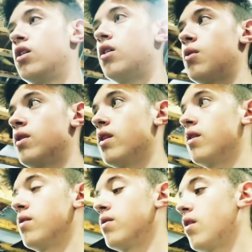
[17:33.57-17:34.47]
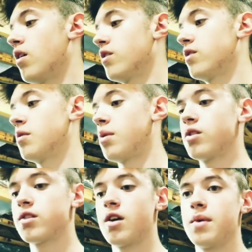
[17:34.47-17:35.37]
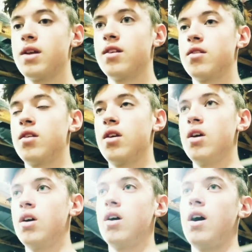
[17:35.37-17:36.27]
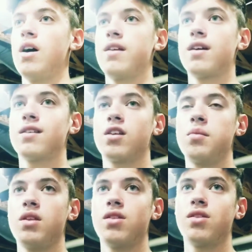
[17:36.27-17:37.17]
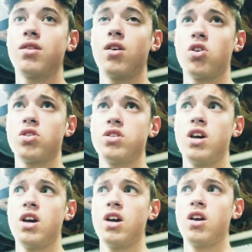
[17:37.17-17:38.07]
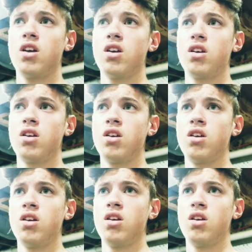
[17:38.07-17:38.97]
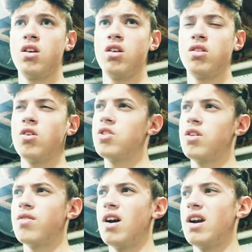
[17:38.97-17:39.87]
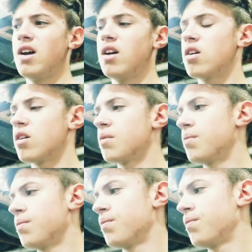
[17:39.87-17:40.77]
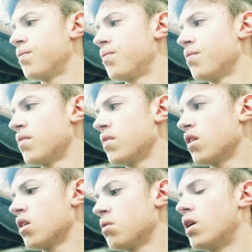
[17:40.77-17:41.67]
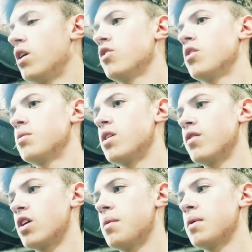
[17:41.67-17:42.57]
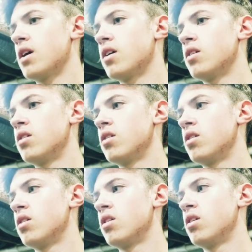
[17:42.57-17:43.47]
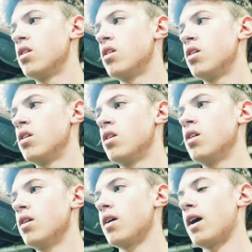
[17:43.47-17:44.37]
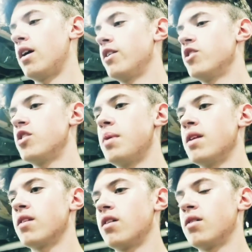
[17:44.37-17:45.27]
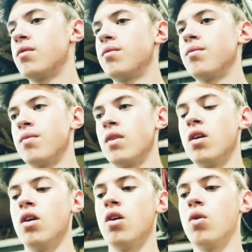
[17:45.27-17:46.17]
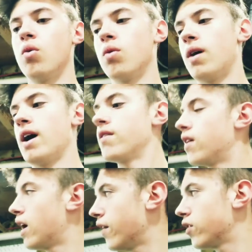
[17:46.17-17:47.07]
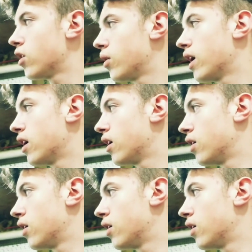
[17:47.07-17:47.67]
when all the parts come in. I think it's going to be Thursday and Friday, or, well, I know some stuff's coming in. I don't know, it just depends on, I have to go get